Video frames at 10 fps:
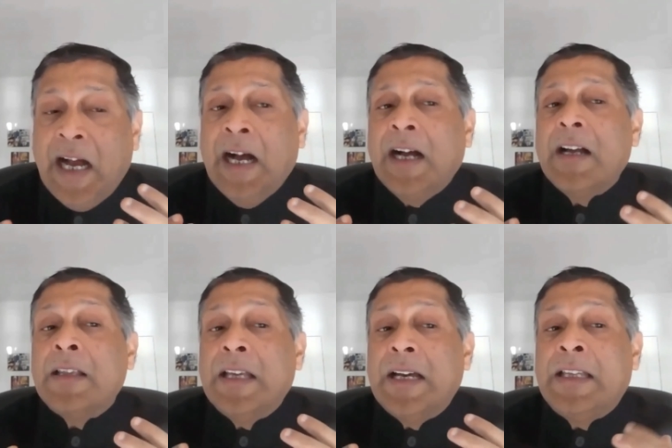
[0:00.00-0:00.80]

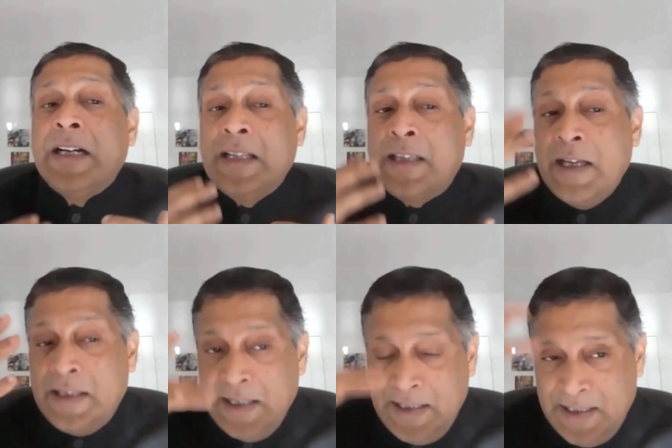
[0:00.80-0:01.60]

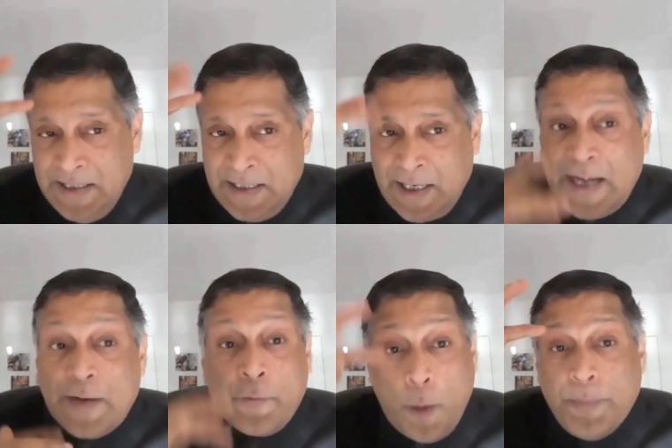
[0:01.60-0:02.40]
The kind
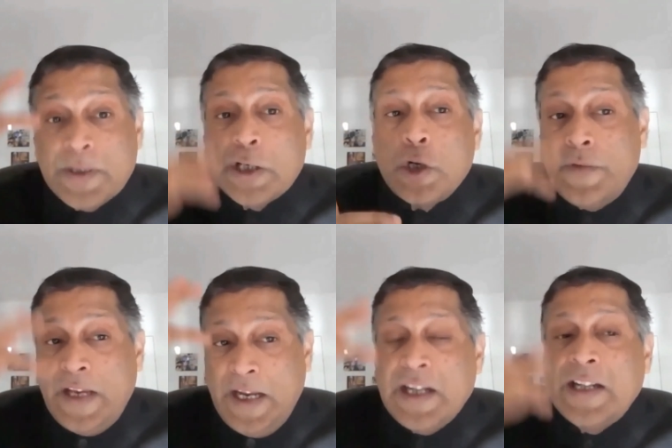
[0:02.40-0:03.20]
of composition of
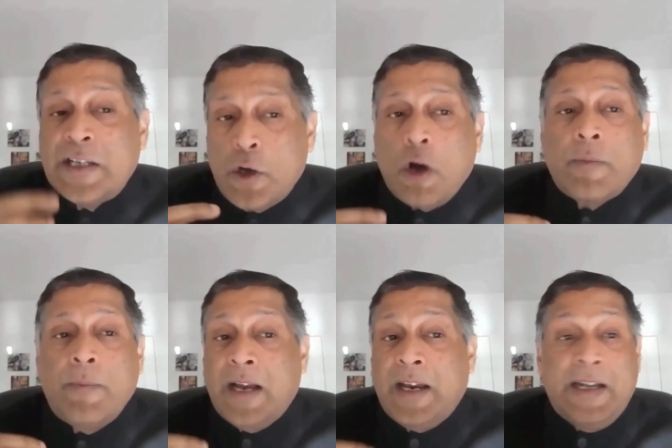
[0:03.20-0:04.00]
the Indian stock
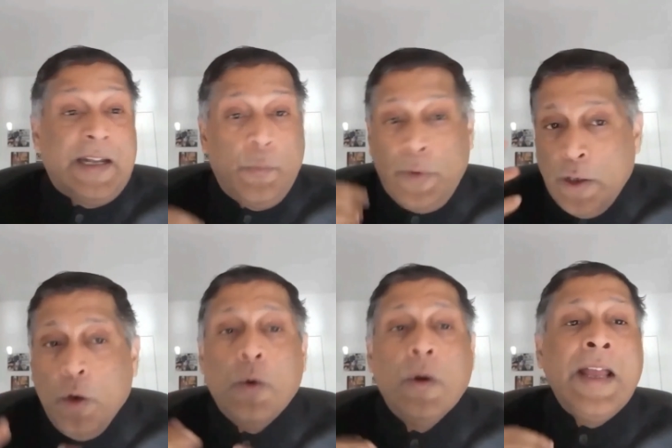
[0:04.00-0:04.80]
market, we
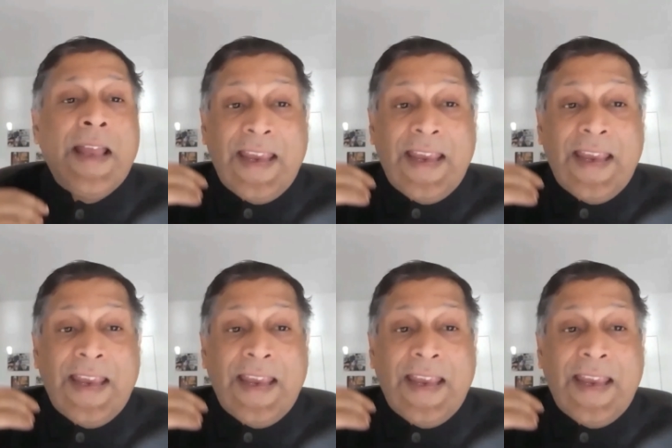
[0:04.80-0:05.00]
know,